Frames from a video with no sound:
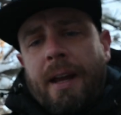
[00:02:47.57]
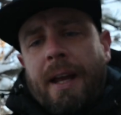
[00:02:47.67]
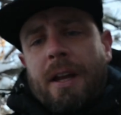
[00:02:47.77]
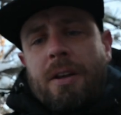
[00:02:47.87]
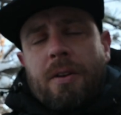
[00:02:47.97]

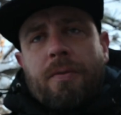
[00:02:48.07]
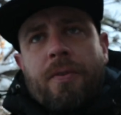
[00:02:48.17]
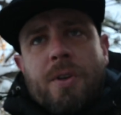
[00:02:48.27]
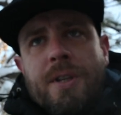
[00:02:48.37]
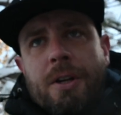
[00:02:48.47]
and
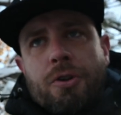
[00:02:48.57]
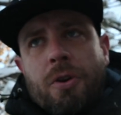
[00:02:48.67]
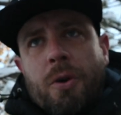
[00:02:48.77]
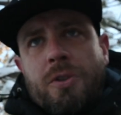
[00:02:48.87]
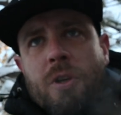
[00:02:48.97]
first initial
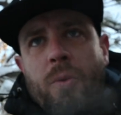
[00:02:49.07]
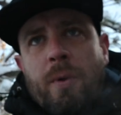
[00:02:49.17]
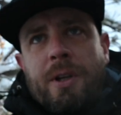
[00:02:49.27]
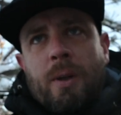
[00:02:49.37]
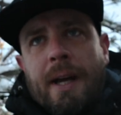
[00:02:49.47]
notes
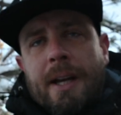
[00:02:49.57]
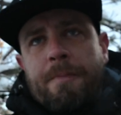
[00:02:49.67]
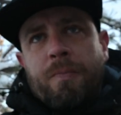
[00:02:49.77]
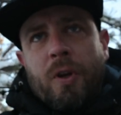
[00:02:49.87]
when you light it,